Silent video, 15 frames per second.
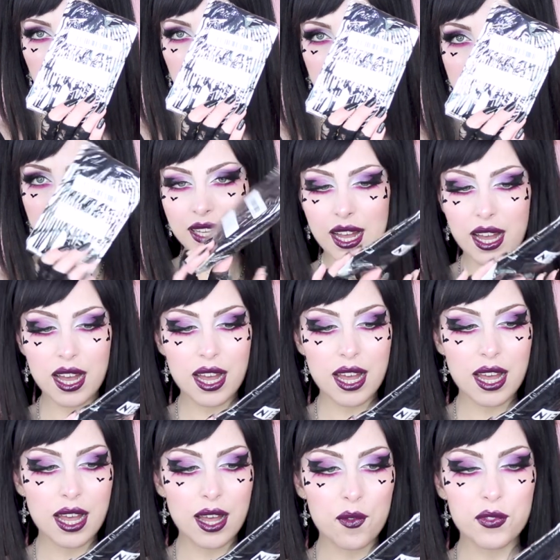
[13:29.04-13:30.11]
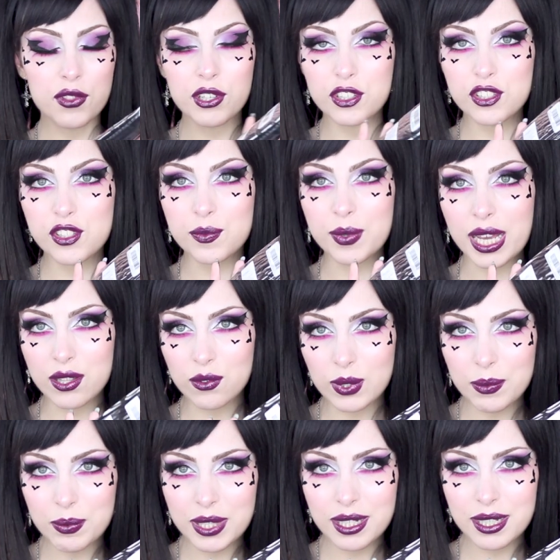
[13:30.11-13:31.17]
tights, they're
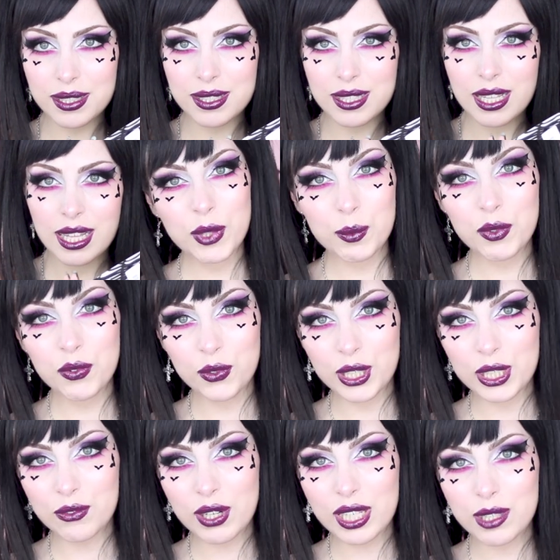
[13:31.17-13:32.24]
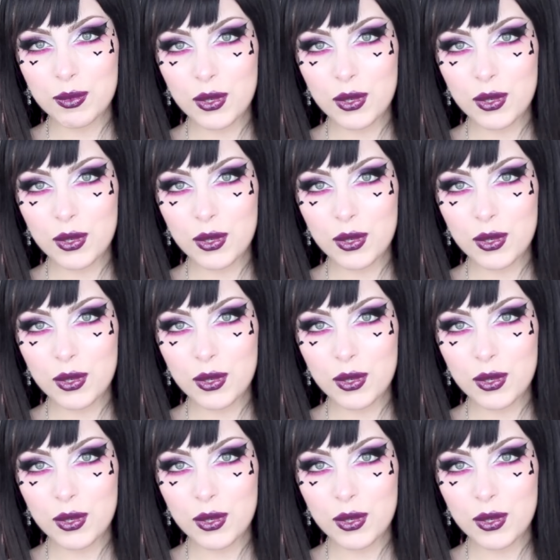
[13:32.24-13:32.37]
Sweatpants tights. But before I try